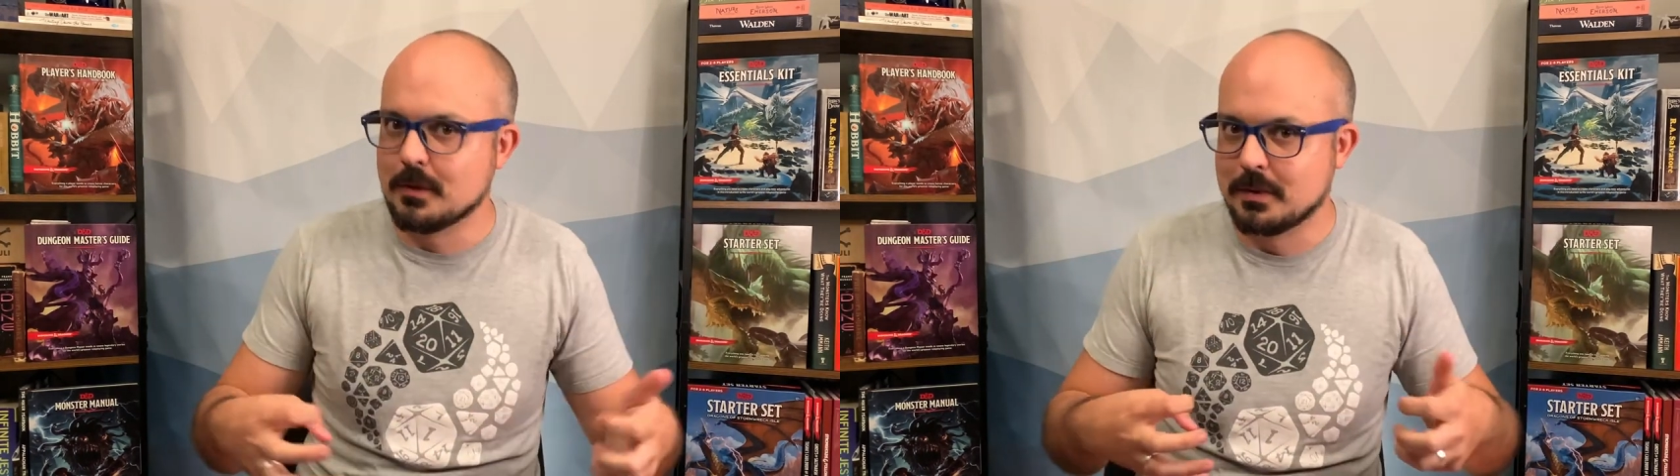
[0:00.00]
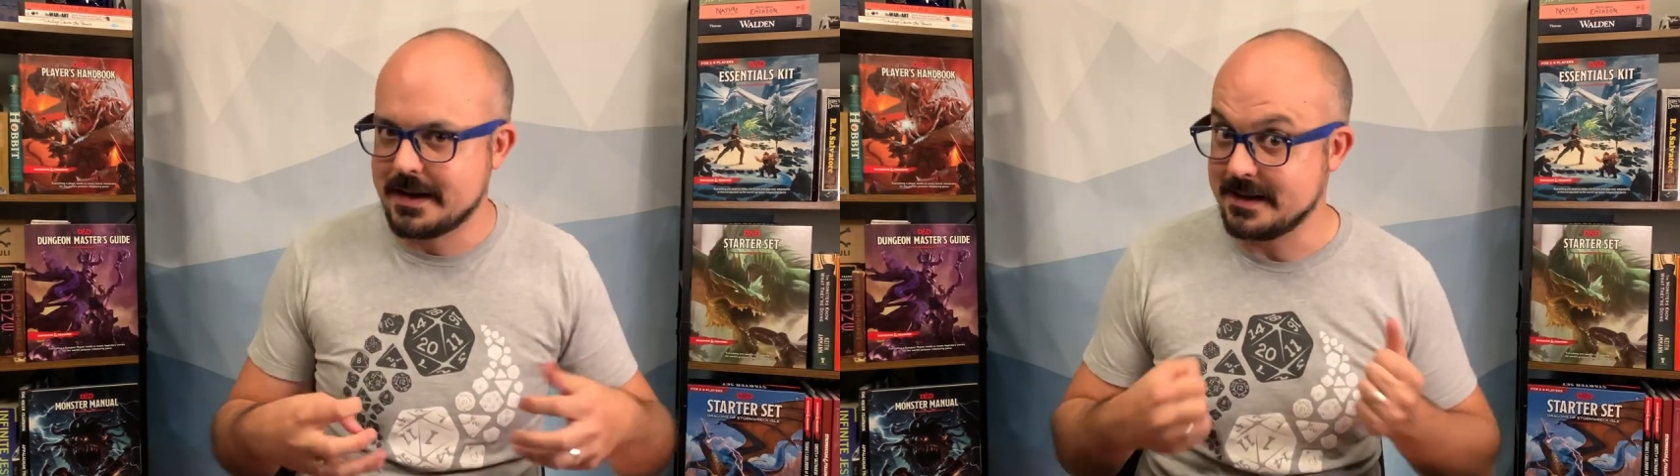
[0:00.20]

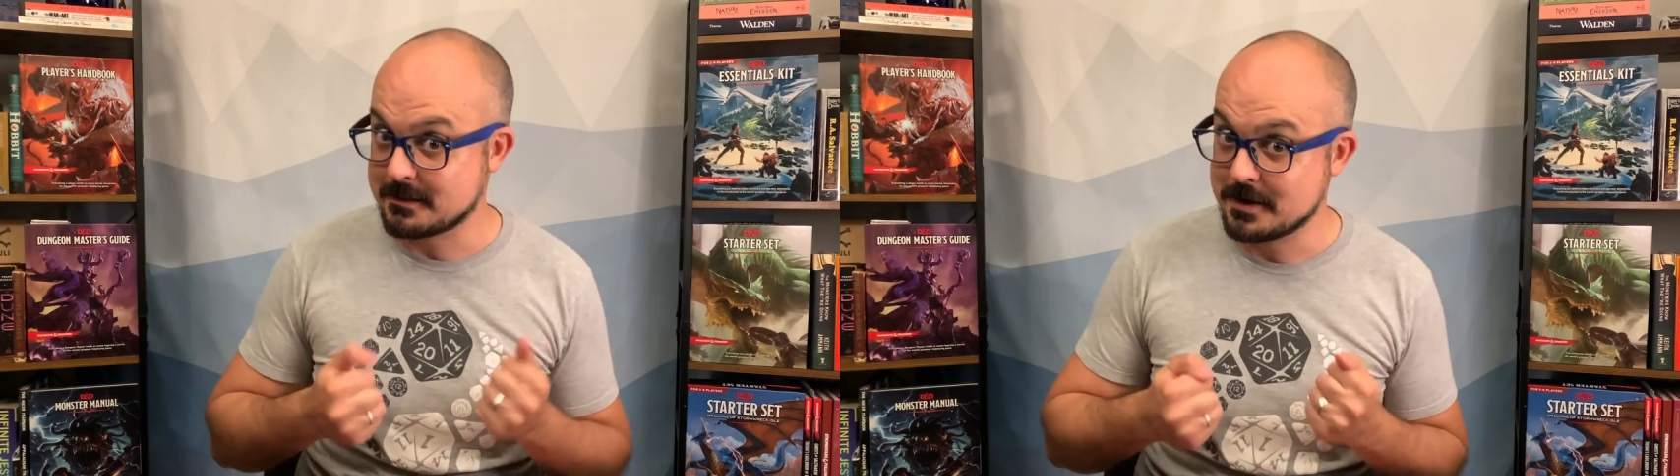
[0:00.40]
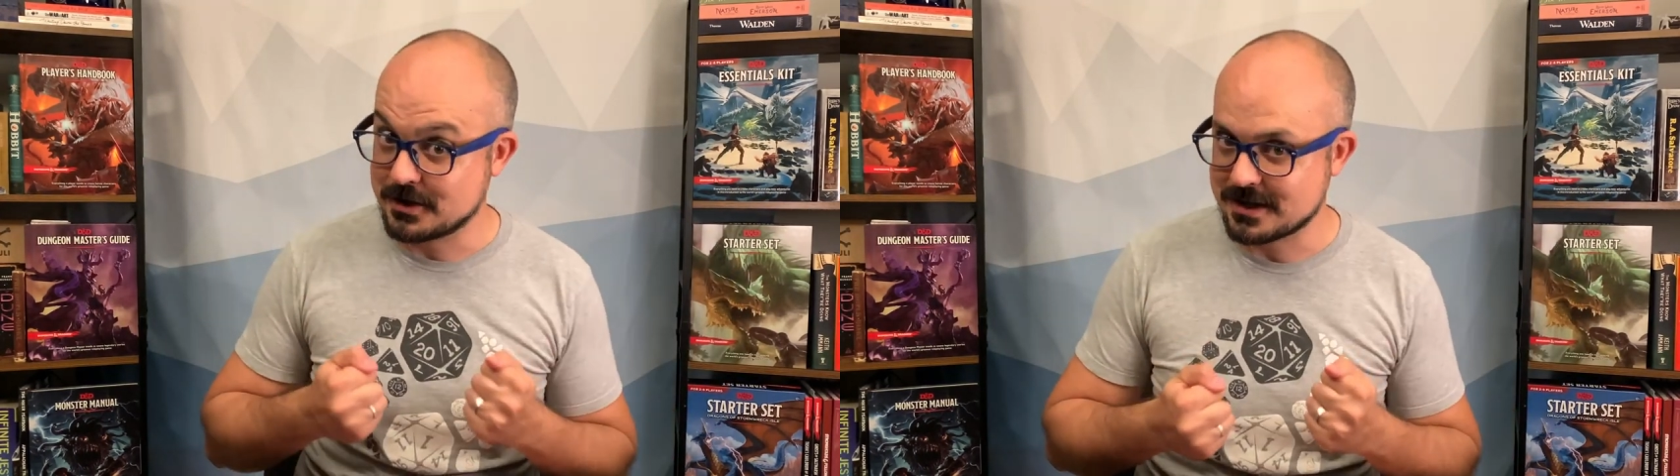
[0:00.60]
play as
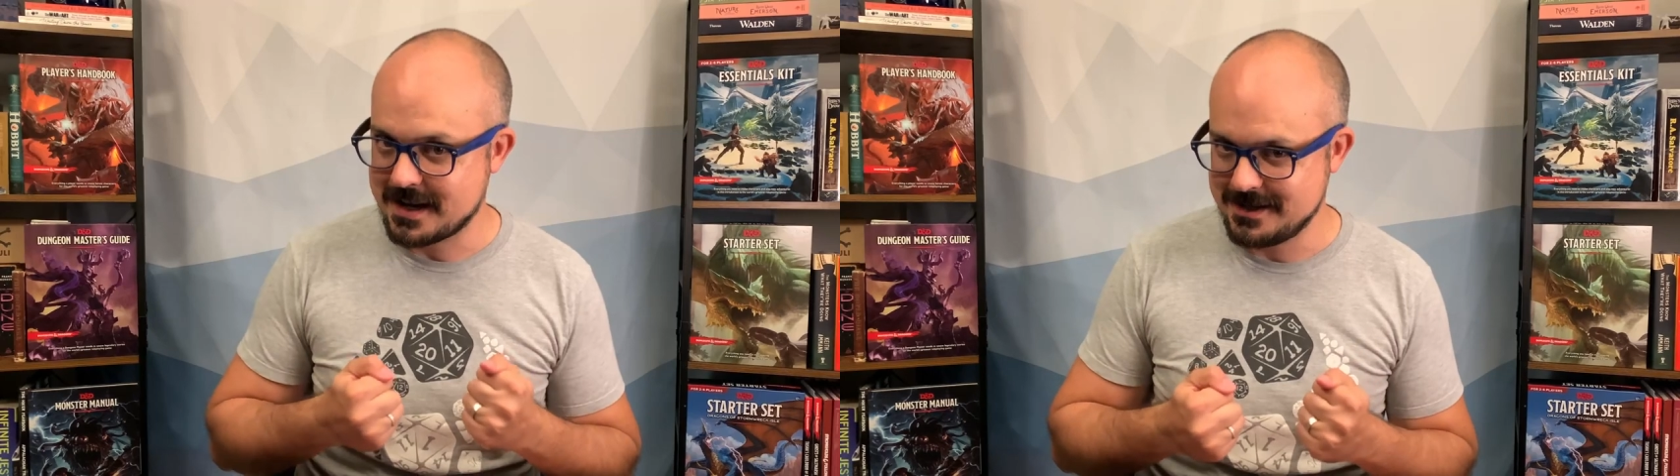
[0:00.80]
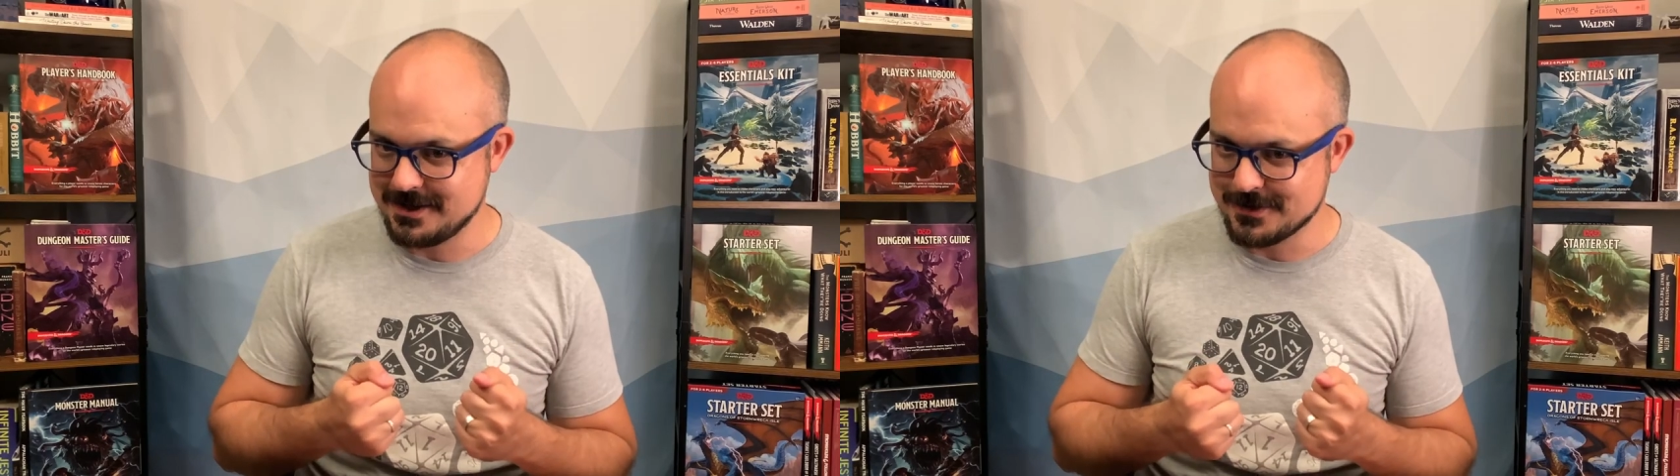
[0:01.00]
much as
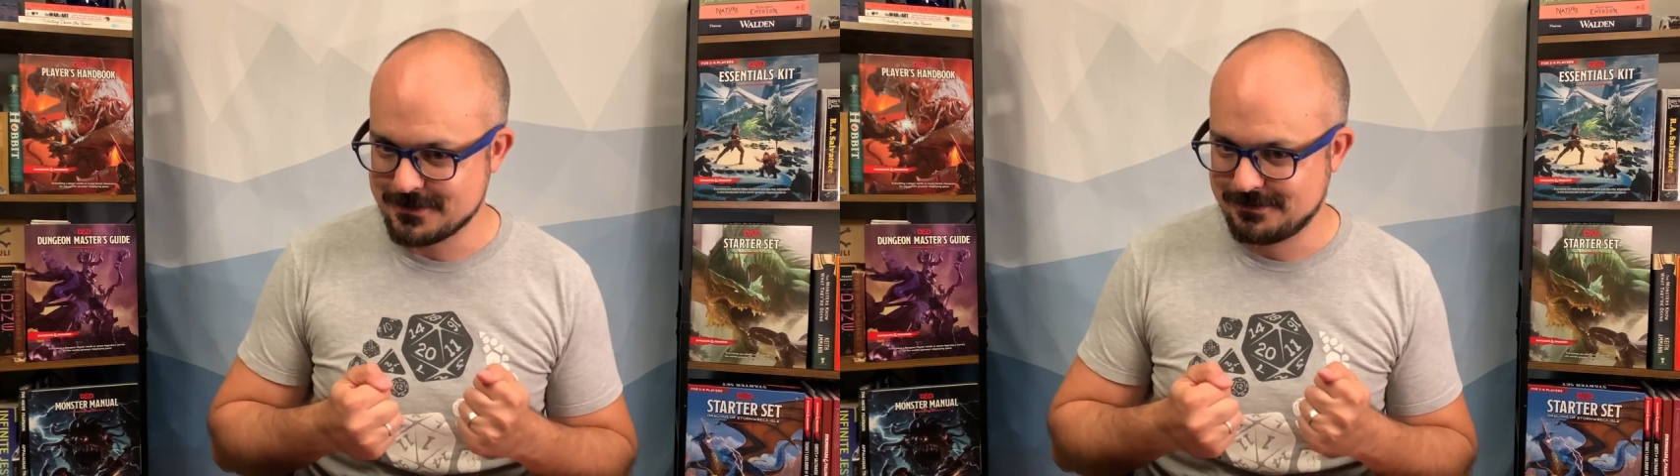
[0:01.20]
I do.